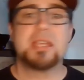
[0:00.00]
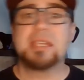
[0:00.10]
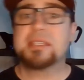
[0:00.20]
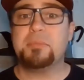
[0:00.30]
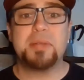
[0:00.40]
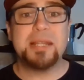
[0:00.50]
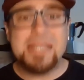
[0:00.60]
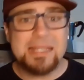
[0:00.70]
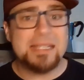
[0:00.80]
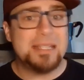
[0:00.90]
is
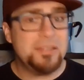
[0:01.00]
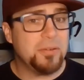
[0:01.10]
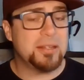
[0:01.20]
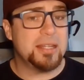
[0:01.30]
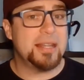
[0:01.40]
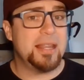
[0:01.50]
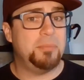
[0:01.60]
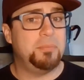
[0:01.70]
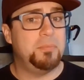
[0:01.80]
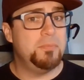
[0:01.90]
completely different than the
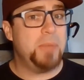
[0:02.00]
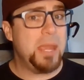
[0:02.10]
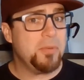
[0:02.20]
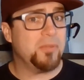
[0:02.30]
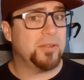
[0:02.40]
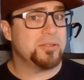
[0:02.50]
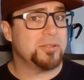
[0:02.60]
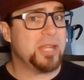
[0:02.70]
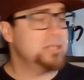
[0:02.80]
paper filter that